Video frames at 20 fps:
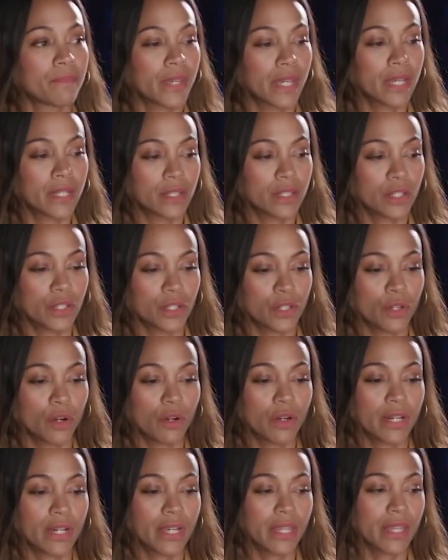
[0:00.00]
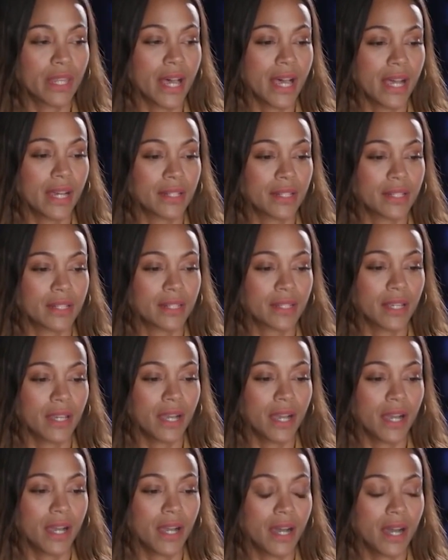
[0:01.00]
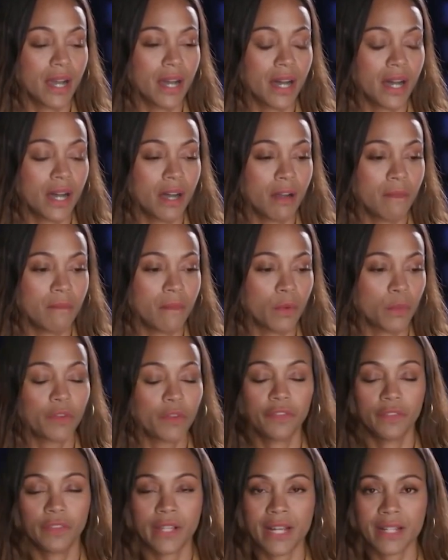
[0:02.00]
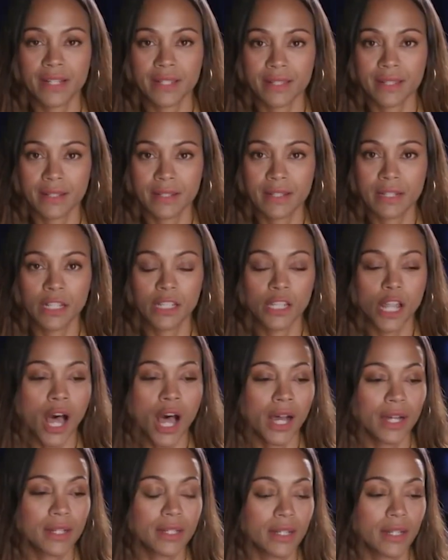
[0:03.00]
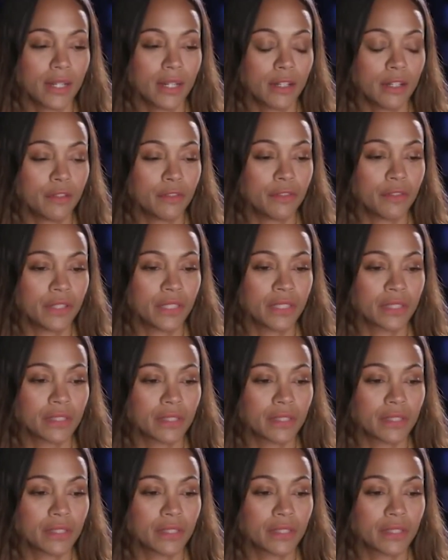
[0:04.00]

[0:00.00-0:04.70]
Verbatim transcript: It's a story that um, reflects a lot of